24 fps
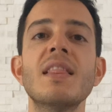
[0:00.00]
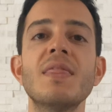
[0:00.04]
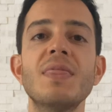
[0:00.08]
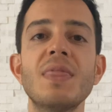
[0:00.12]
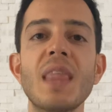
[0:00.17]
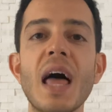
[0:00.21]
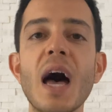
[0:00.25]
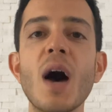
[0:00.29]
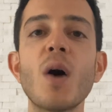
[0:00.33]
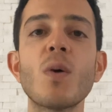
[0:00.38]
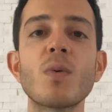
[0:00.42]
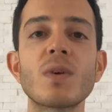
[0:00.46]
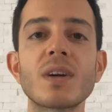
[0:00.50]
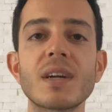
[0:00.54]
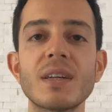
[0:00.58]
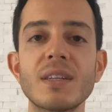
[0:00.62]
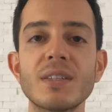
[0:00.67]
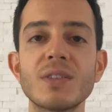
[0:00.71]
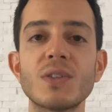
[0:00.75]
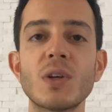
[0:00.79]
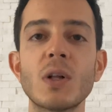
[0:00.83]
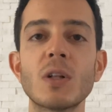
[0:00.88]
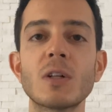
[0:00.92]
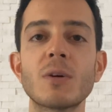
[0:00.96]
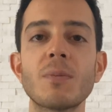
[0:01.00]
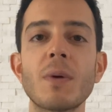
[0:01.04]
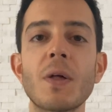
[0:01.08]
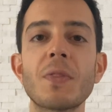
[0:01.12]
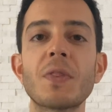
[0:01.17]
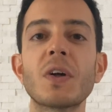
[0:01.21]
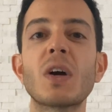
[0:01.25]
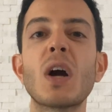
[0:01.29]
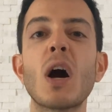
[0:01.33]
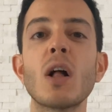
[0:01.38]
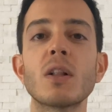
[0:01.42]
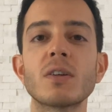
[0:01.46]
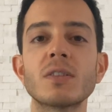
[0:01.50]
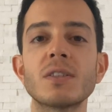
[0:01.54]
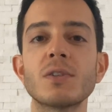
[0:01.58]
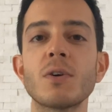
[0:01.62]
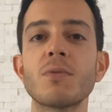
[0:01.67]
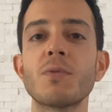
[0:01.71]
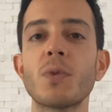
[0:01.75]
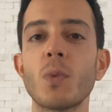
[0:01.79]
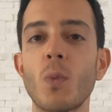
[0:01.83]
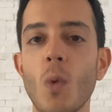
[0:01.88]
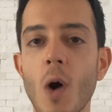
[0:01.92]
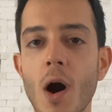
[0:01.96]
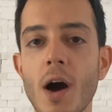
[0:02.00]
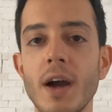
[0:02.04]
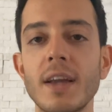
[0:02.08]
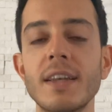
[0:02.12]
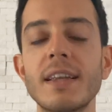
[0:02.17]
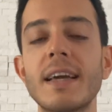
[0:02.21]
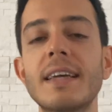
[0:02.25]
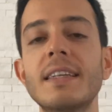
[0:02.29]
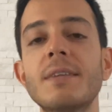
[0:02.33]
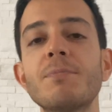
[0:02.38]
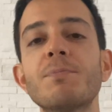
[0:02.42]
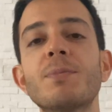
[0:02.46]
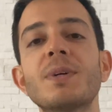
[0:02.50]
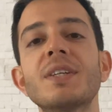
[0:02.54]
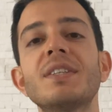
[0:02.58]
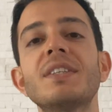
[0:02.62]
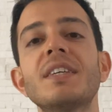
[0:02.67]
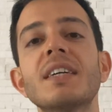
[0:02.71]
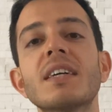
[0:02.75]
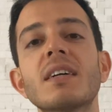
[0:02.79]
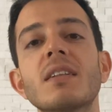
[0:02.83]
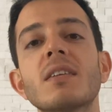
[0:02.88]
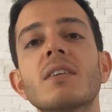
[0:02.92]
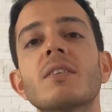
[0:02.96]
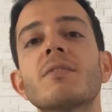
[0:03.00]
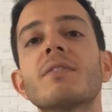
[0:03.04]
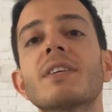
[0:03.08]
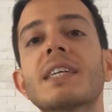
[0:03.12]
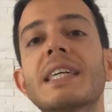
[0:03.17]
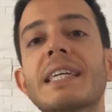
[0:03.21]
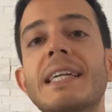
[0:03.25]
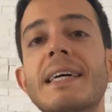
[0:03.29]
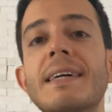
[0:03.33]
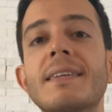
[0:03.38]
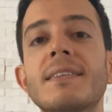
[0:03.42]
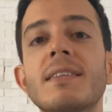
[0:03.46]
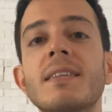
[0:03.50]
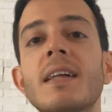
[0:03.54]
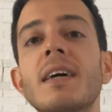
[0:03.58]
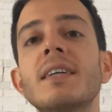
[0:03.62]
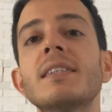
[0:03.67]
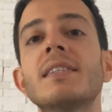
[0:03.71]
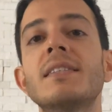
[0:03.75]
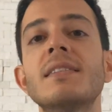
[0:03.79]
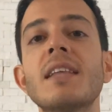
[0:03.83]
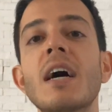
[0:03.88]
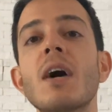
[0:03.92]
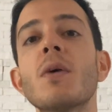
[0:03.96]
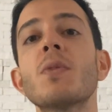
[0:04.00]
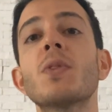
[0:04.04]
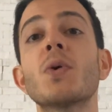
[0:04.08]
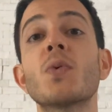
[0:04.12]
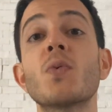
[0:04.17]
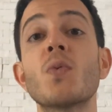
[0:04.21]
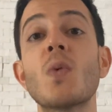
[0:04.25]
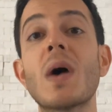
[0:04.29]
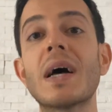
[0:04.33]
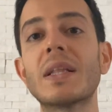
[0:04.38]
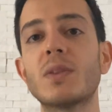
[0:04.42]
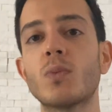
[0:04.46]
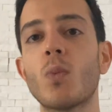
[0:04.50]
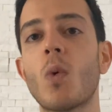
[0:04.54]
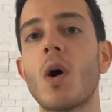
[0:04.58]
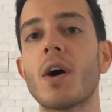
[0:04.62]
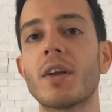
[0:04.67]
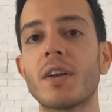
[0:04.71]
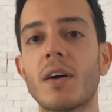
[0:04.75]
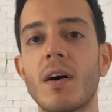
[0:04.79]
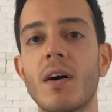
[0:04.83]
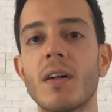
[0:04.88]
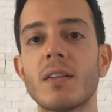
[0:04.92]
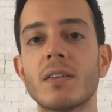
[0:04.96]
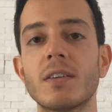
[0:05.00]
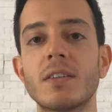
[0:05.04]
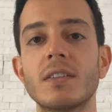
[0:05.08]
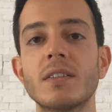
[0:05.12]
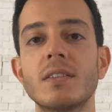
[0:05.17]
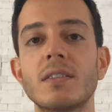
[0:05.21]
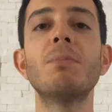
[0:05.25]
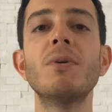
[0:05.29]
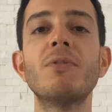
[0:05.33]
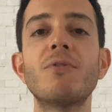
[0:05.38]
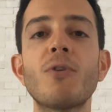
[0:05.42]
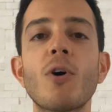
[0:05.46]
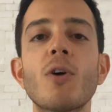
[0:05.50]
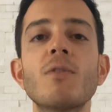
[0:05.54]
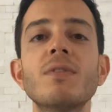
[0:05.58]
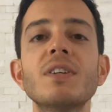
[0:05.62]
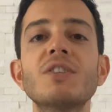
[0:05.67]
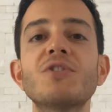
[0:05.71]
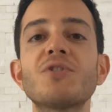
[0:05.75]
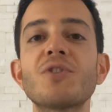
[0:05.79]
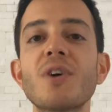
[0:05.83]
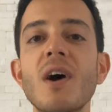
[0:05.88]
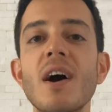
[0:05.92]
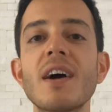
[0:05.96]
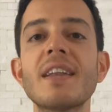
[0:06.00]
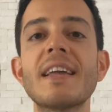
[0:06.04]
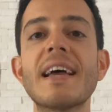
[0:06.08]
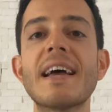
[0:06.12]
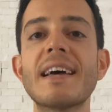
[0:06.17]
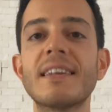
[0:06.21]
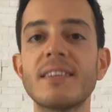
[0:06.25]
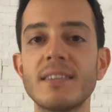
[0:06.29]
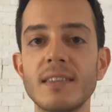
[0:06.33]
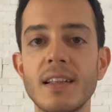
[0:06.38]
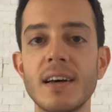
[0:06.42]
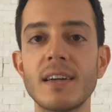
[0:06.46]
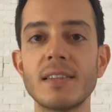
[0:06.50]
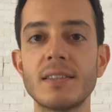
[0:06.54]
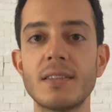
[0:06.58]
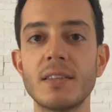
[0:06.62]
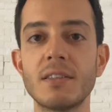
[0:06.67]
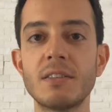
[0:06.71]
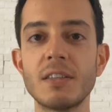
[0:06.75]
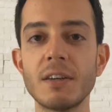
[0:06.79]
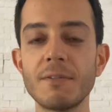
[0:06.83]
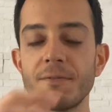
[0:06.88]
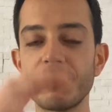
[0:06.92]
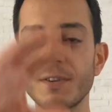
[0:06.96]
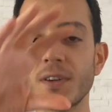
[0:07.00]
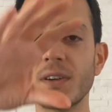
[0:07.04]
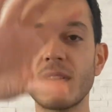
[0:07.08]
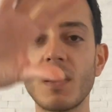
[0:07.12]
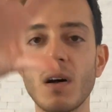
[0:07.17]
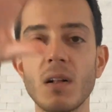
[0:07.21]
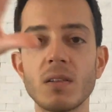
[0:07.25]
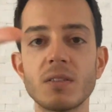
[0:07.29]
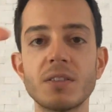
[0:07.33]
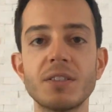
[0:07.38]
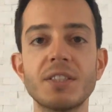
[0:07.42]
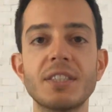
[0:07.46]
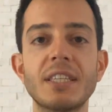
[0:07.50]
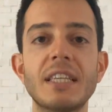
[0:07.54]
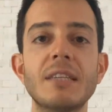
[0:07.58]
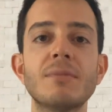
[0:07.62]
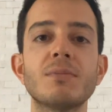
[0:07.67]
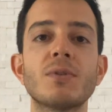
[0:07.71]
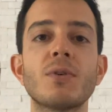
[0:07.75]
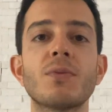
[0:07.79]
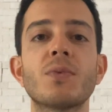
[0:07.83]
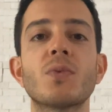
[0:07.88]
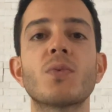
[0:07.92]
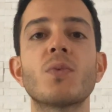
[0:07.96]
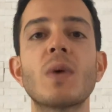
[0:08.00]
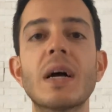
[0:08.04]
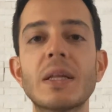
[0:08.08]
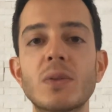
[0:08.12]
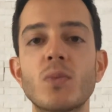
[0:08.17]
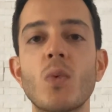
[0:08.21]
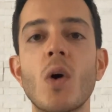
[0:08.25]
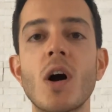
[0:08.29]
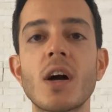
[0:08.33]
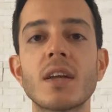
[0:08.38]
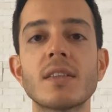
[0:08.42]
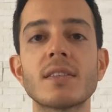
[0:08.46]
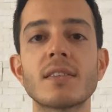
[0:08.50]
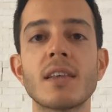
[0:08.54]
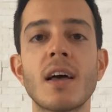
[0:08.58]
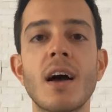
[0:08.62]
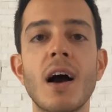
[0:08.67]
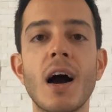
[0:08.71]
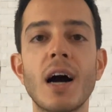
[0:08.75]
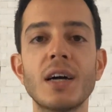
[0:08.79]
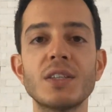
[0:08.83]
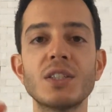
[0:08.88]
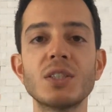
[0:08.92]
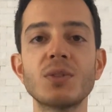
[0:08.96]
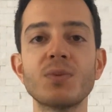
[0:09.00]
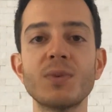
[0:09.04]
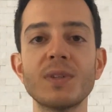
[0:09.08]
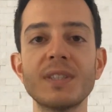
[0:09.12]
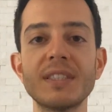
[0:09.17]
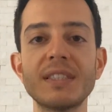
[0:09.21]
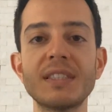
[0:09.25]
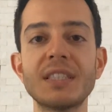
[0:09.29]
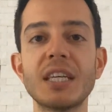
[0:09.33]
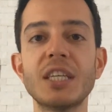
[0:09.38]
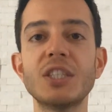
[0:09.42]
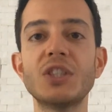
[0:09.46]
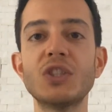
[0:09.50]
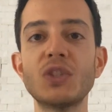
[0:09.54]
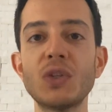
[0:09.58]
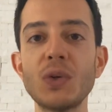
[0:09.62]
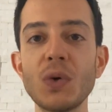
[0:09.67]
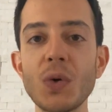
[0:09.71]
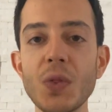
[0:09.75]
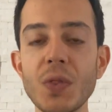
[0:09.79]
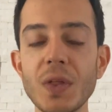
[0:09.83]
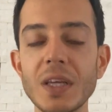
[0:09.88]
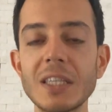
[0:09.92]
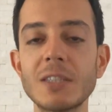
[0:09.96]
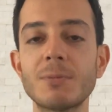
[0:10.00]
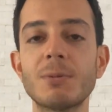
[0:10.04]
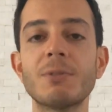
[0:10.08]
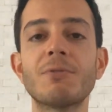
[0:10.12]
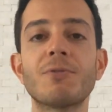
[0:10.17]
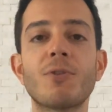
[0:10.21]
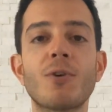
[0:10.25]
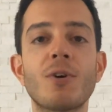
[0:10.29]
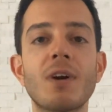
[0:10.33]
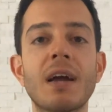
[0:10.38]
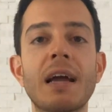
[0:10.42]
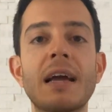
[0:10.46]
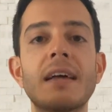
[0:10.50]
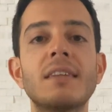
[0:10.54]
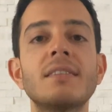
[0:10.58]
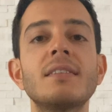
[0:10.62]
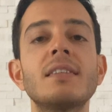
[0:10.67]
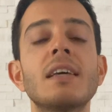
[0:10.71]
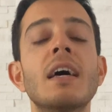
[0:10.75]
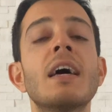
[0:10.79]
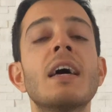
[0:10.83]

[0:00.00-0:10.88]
Now we're going to talk about the colors of the wine, and in particular we're going to analyze now the red wine colors. Before we try to analyze the different color schemes of the red wines, I just want to say two things beforehand